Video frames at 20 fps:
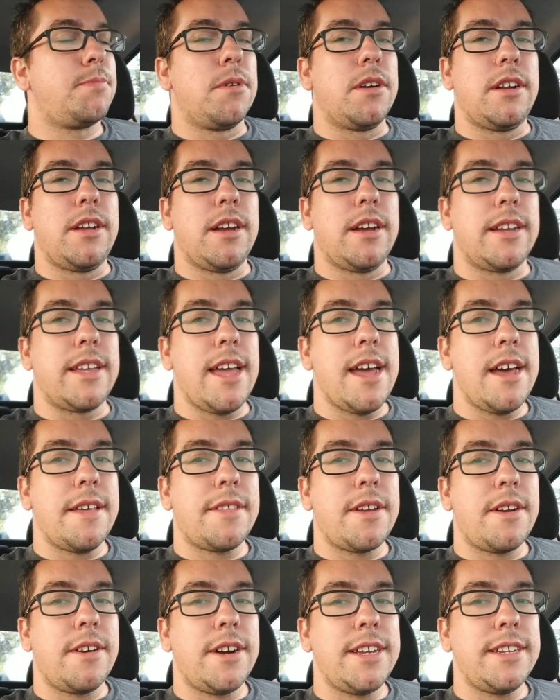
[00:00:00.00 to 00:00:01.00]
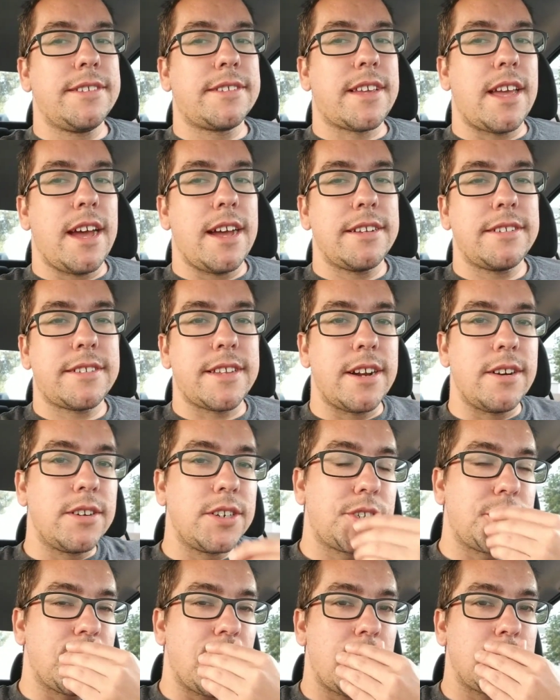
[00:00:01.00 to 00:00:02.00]
But uh, yeah, there it is, guys.
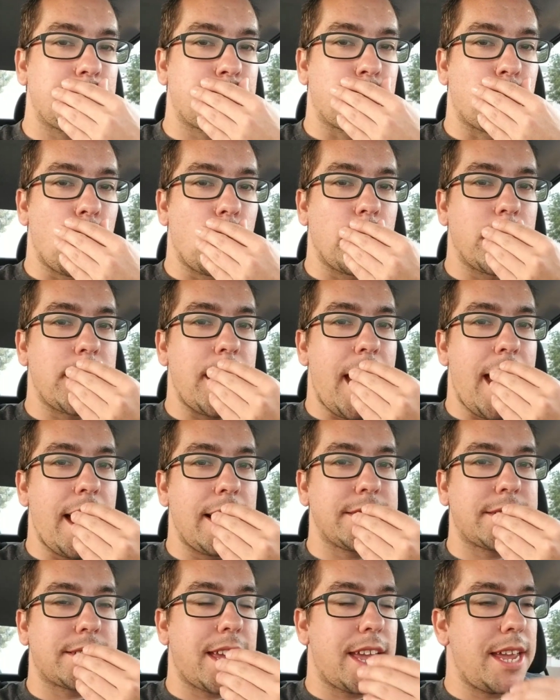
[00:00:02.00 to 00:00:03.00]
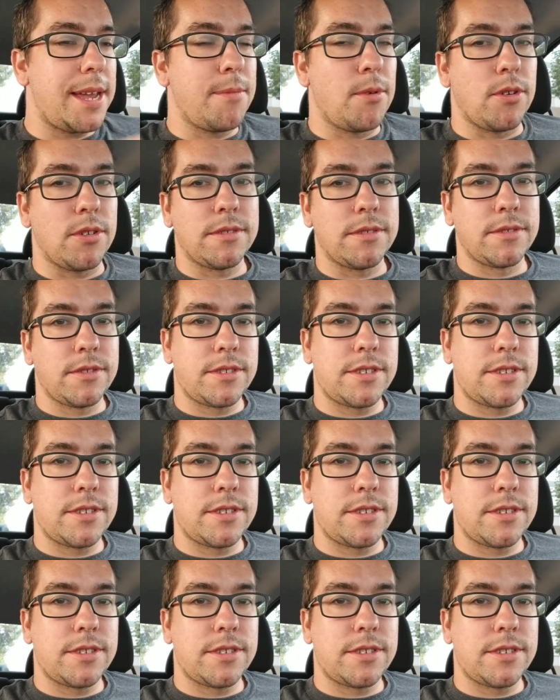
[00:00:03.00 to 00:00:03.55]
There's Josh Brolin as Cable.